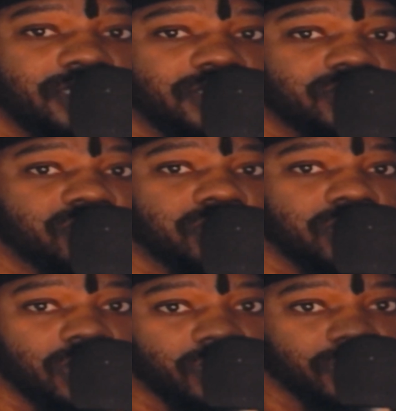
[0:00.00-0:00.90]

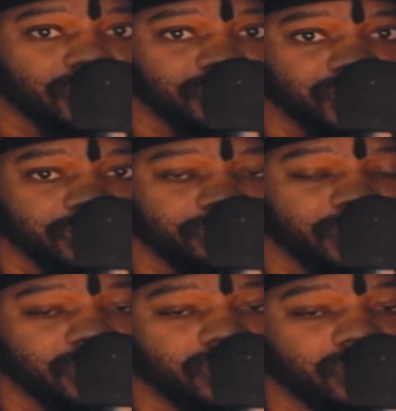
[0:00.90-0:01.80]
slower
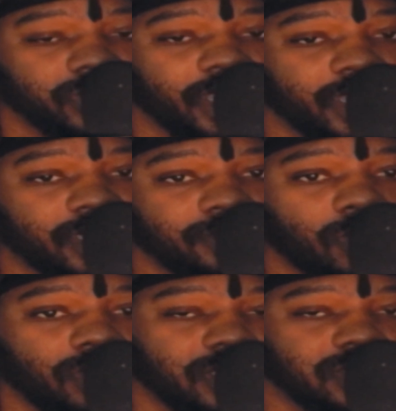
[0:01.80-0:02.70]
GPU and
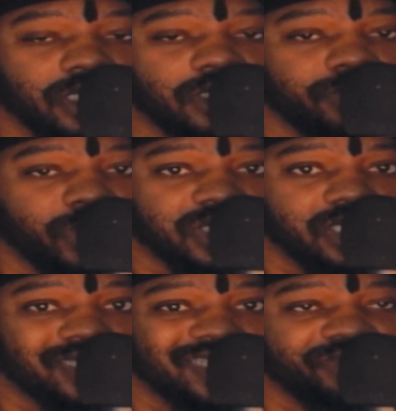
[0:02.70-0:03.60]
let's say you're mostly
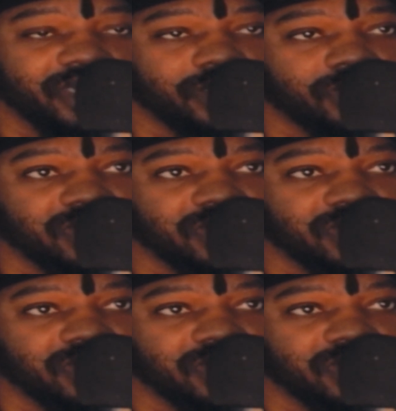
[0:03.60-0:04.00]
CPU,